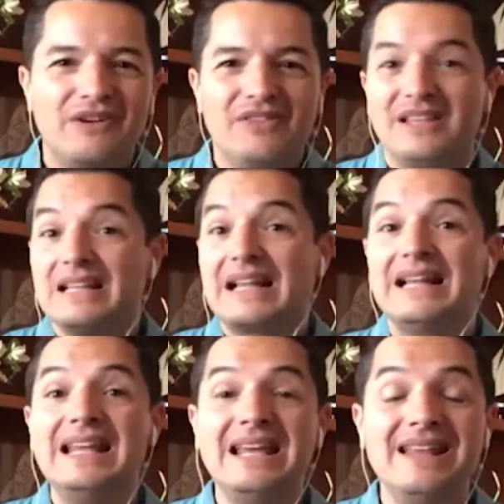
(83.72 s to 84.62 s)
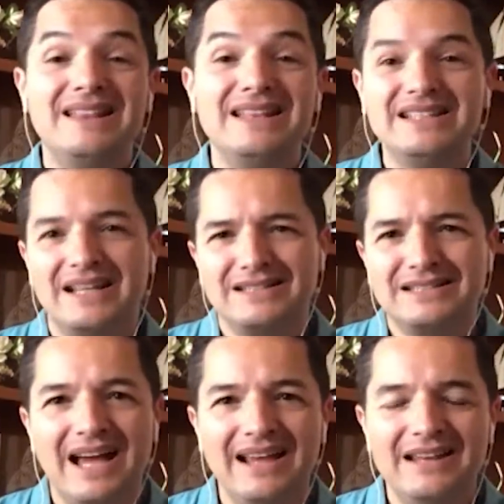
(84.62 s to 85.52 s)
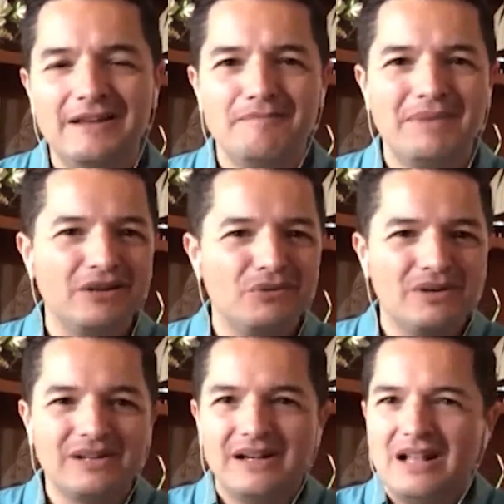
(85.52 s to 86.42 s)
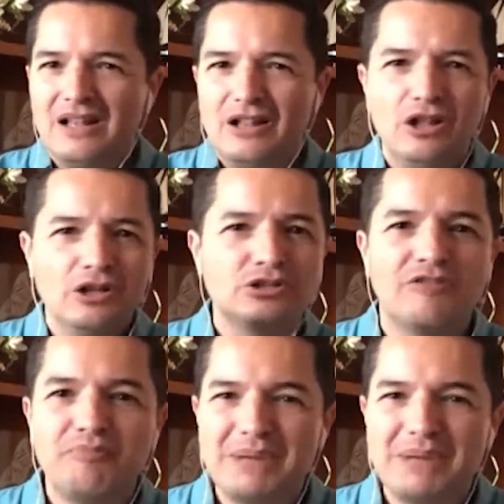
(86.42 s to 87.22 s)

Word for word: everything clean, neat and tidy, but there were lots of